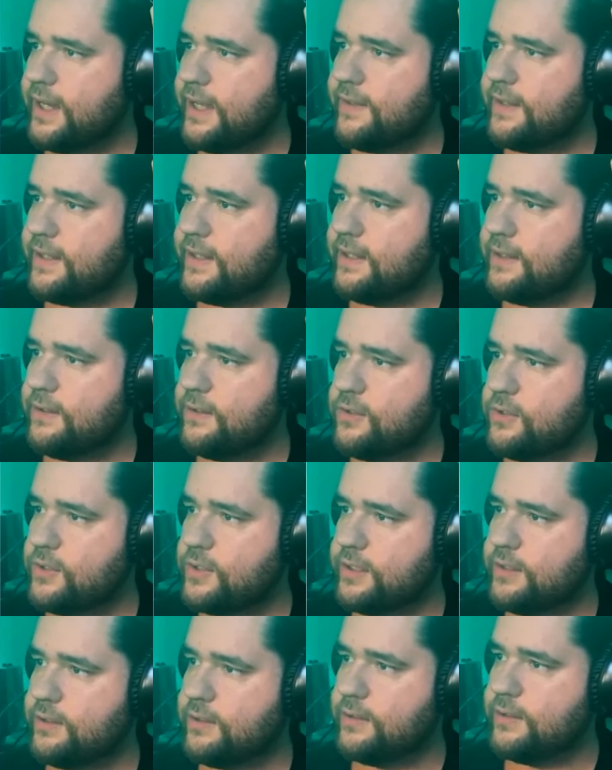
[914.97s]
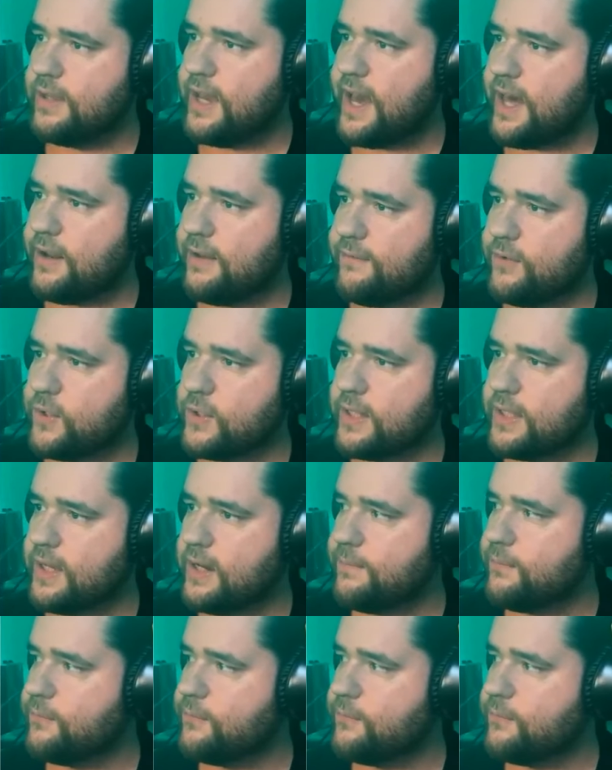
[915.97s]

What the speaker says: And then you can add everything up